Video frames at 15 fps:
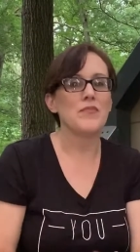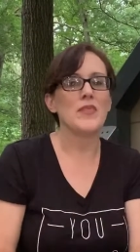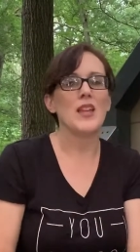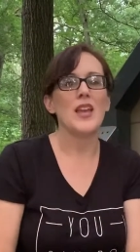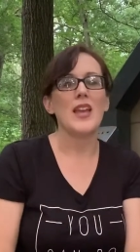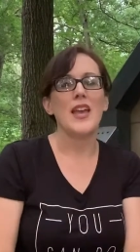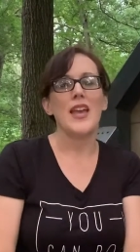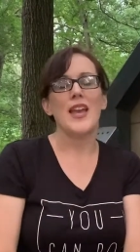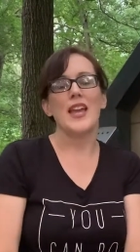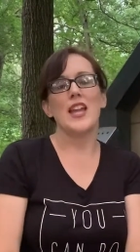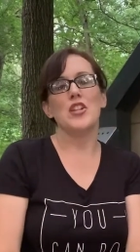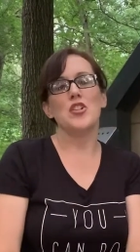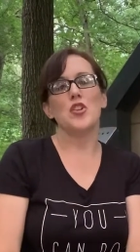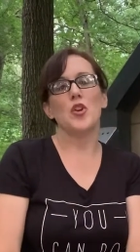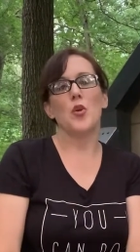And
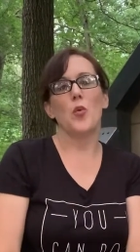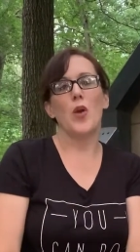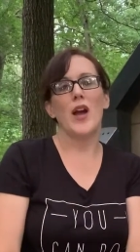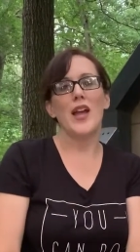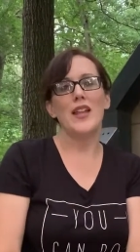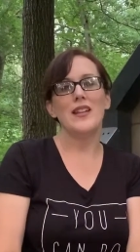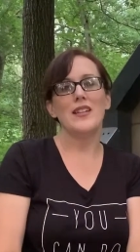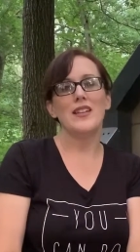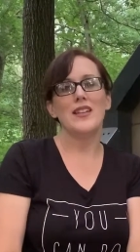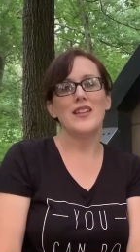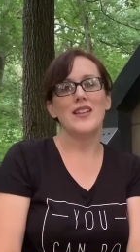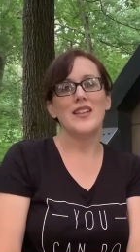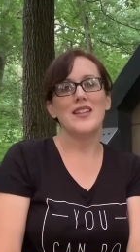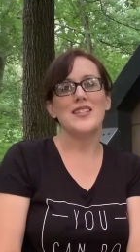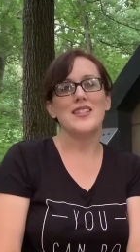you know what?
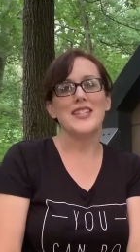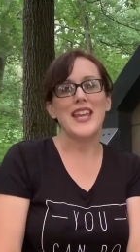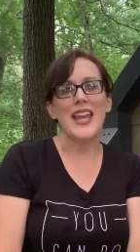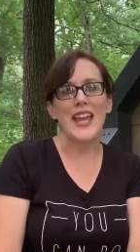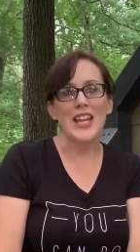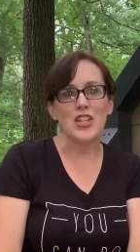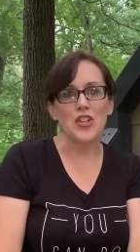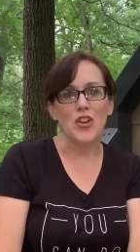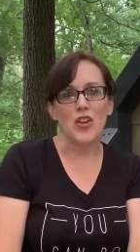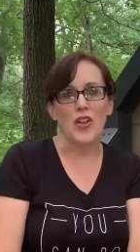Daniel